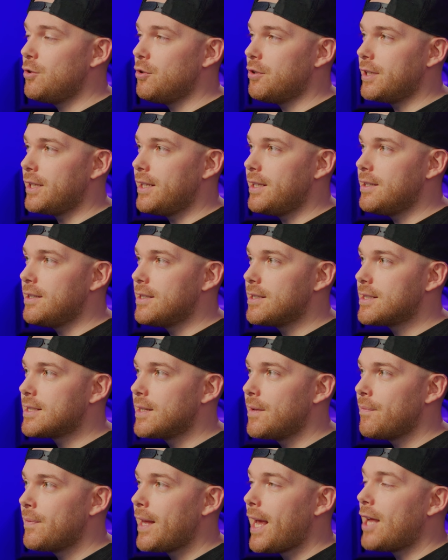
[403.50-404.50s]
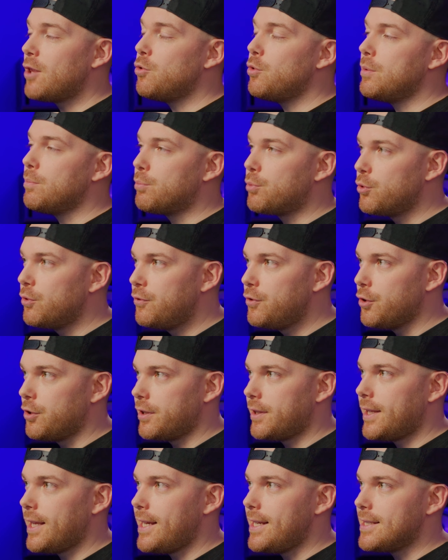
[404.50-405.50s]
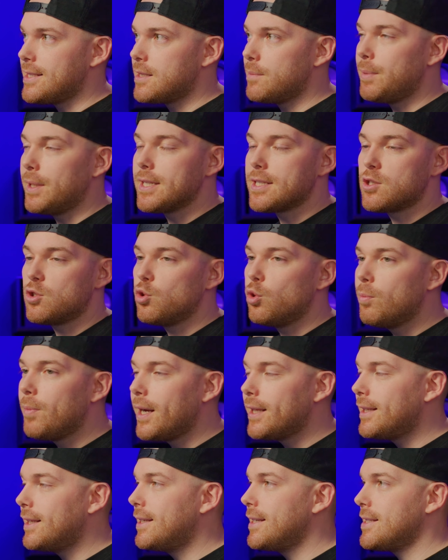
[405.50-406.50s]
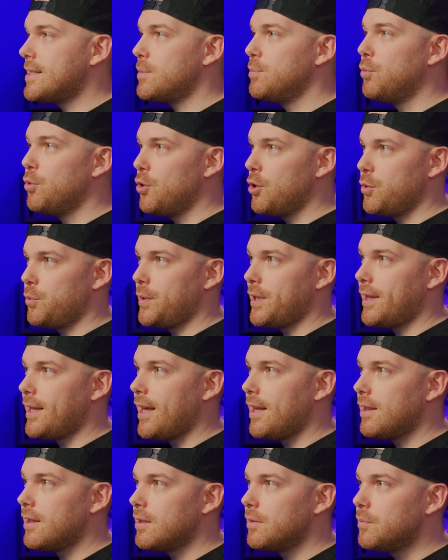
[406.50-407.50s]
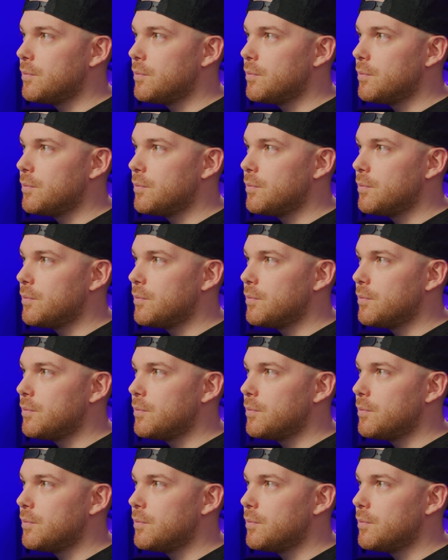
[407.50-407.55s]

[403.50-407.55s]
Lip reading: your ears and you improve your taste, because nobody gets born with that.